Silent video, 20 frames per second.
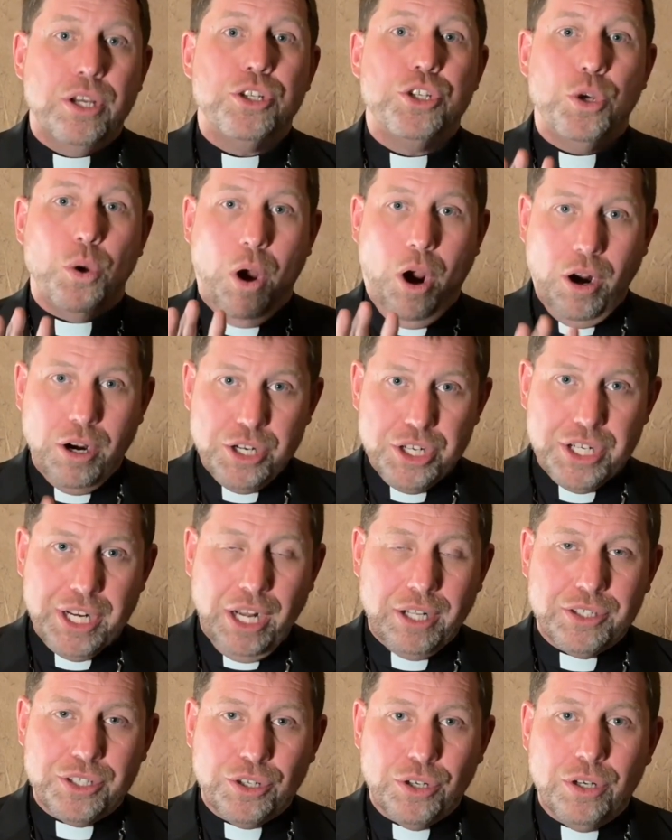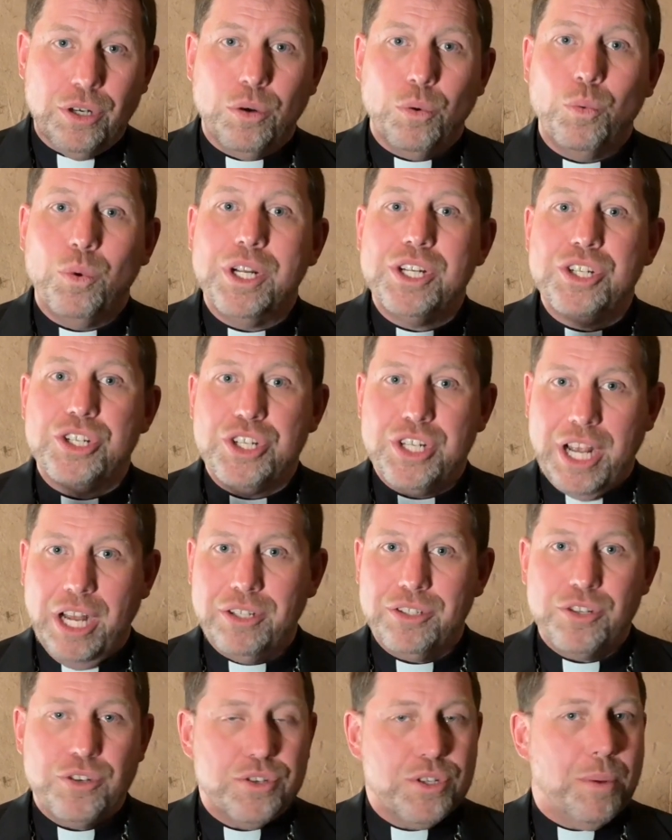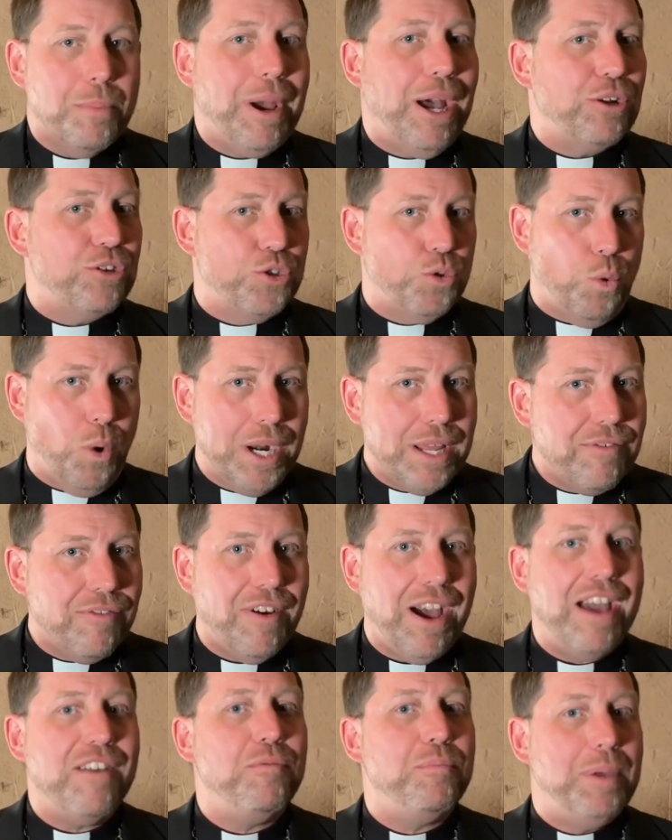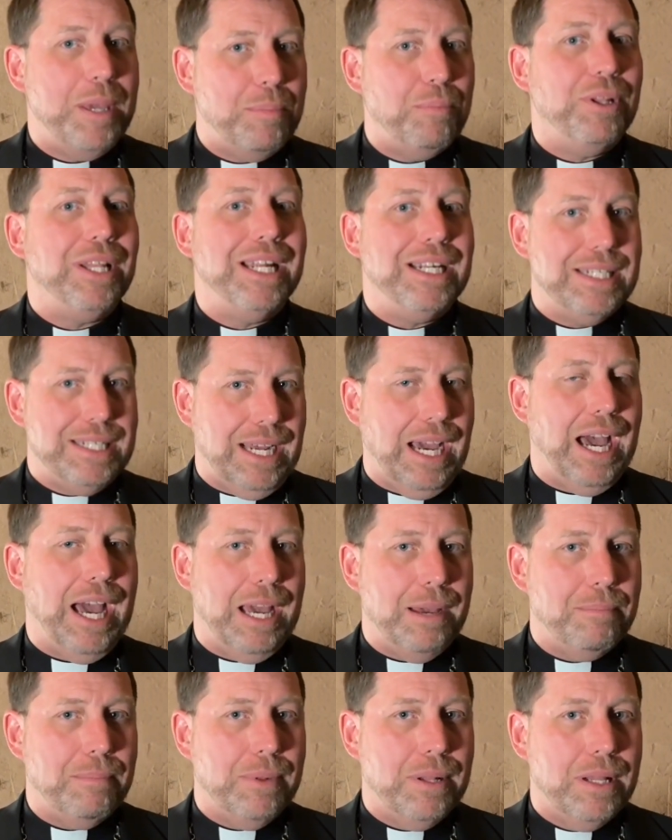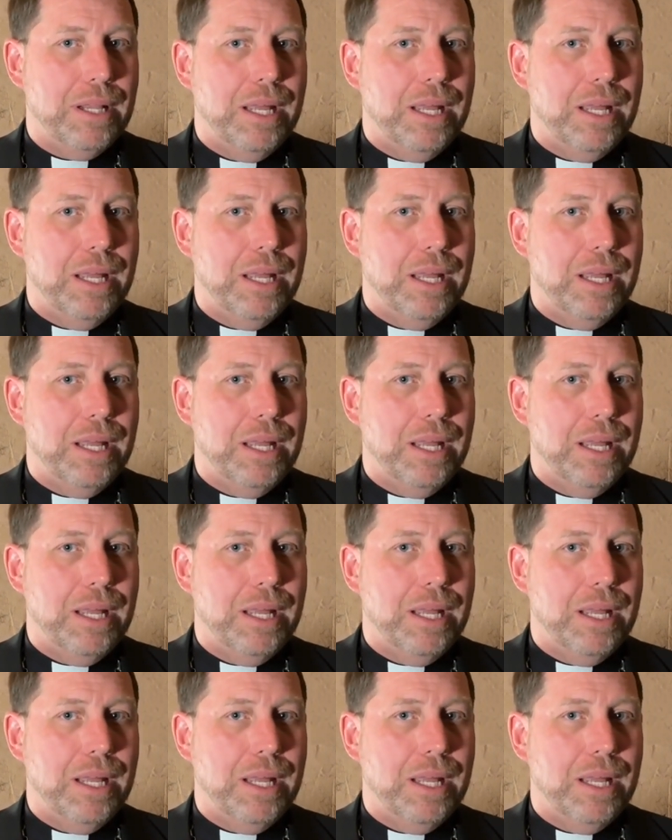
to our shelter, which shelters about 25 people at a time.